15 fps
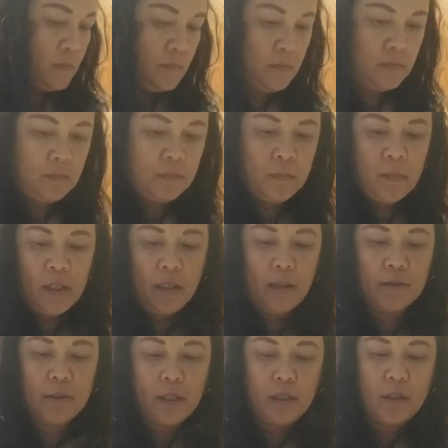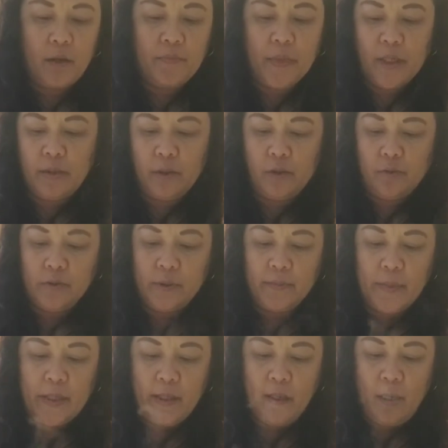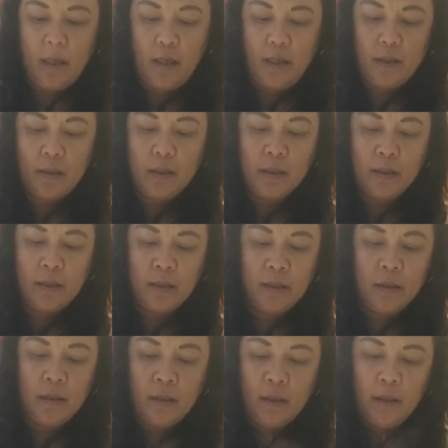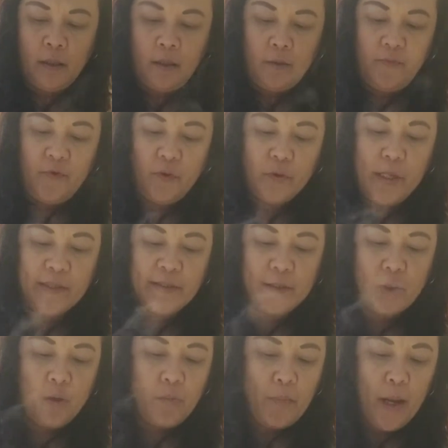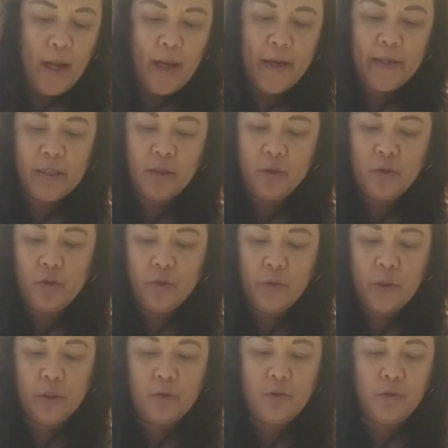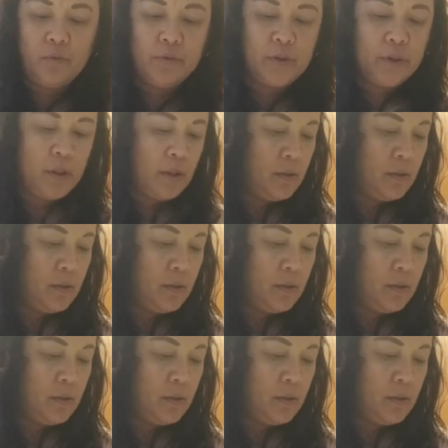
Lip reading: I think I'm gonna use my hand. If you guys don't mind, you could use